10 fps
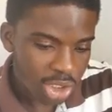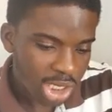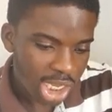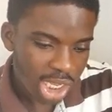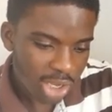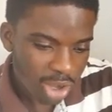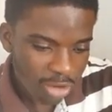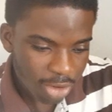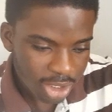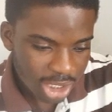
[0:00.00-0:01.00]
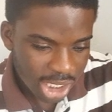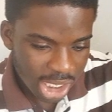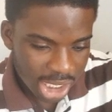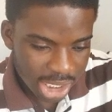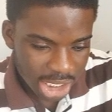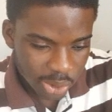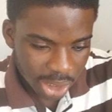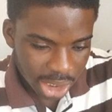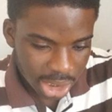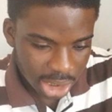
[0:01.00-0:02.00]
that here you have what key
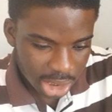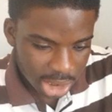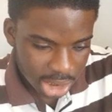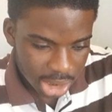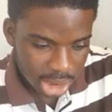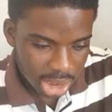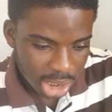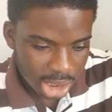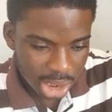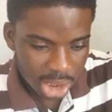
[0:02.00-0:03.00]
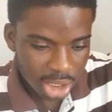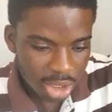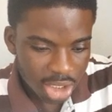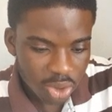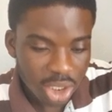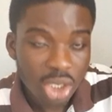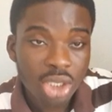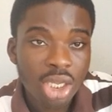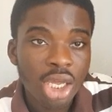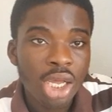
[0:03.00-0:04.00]
digital networking
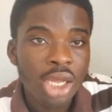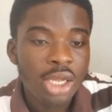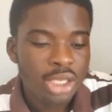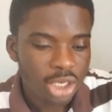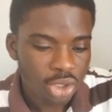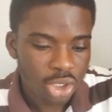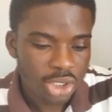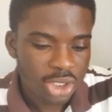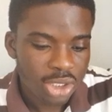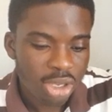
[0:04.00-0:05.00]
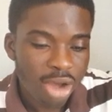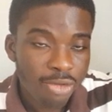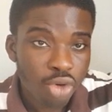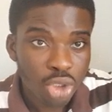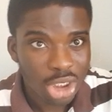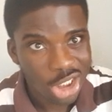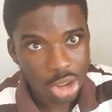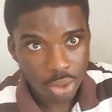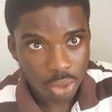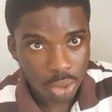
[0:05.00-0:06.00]
technologies. We have
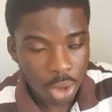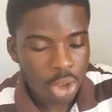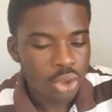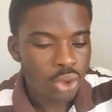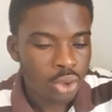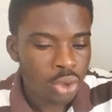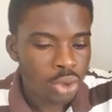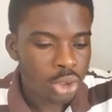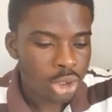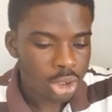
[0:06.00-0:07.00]
continued. So